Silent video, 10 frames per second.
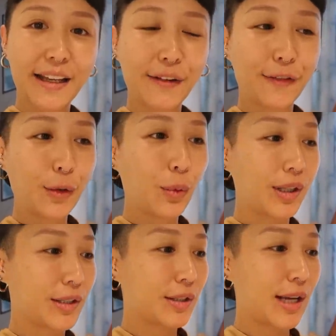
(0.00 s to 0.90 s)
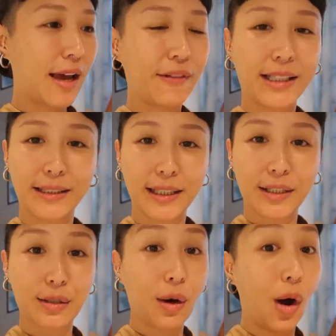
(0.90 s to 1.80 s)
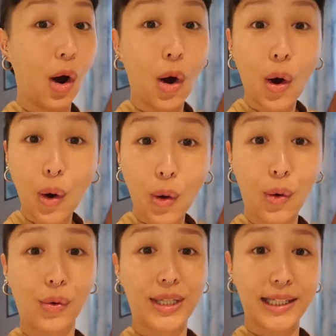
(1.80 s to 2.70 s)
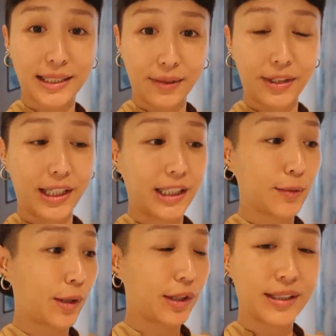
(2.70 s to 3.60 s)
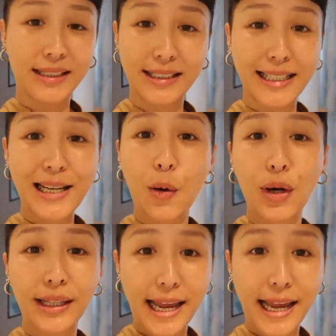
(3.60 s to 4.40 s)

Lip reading: if you want to have access to all the activities, whether it's sea or